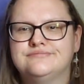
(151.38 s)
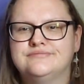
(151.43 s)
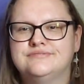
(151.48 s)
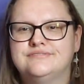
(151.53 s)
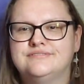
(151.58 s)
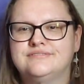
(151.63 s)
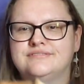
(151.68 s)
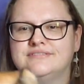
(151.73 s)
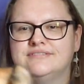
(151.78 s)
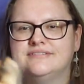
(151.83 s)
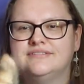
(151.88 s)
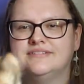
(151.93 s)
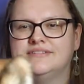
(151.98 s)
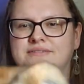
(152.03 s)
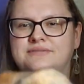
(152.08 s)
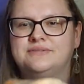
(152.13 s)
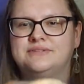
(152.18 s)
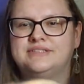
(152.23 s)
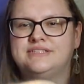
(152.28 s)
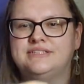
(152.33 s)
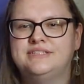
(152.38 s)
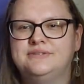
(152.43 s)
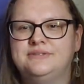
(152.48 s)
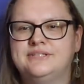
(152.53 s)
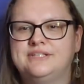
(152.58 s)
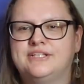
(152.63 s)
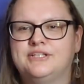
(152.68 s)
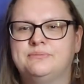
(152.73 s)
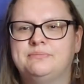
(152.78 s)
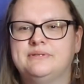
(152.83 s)
What you
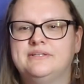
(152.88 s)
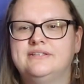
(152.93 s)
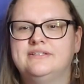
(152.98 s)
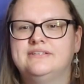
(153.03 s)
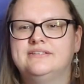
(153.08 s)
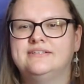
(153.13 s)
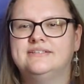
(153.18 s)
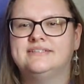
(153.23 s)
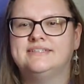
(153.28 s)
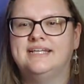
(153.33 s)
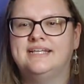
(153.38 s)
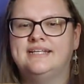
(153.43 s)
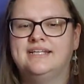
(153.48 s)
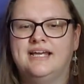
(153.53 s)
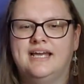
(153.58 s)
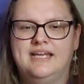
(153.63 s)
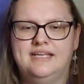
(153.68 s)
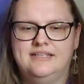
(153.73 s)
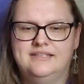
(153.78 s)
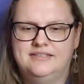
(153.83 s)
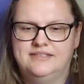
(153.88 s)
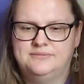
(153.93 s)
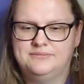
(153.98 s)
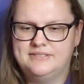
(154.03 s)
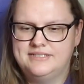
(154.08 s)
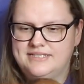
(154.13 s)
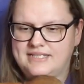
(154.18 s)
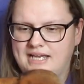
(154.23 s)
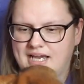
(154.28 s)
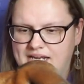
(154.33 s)
doing, Cooper? You saying hi?
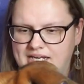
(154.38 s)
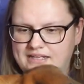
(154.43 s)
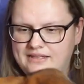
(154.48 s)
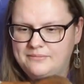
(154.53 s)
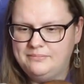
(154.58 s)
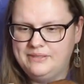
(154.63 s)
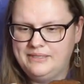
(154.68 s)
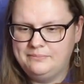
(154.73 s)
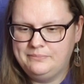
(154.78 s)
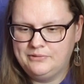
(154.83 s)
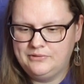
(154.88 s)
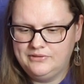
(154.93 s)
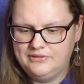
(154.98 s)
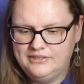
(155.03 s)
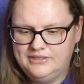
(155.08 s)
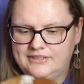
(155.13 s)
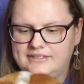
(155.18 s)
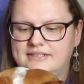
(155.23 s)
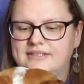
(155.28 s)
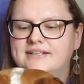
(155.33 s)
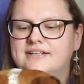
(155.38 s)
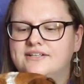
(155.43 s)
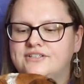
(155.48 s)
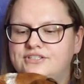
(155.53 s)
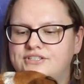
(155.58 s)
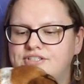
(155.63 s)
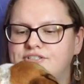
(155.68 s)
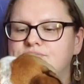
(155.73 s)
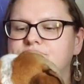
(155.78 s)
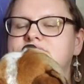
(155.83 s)
Wanna say hi to the people?
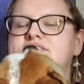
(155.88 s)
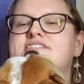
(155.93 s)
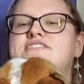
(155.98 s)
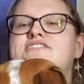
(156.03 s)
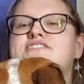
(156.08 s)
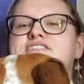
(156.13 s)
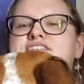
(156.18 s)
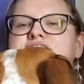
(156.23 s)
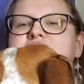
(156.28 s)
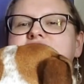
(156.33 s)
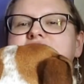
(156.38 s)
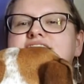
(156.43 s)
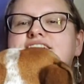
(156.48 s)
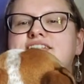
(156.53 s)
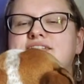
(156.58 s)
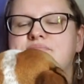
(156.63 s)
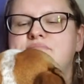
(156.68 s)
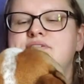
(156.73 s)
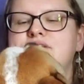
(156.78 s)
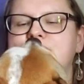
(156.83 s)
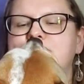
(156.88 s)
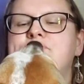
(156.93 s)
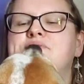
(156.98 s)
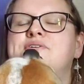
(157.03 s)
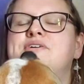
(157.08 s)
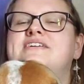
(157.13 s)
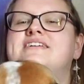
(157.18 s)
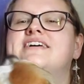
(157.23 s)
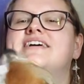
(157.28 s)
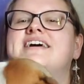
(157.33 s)
Do you wanna say hi to the people?
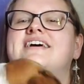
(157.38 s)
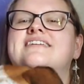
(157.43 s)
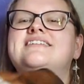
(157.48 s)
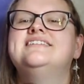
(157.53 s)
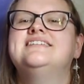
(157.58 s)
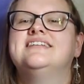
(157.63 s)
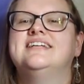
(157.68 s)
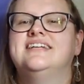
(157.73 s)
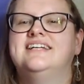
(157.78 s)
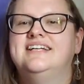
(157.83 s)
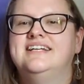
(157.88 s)
Yes?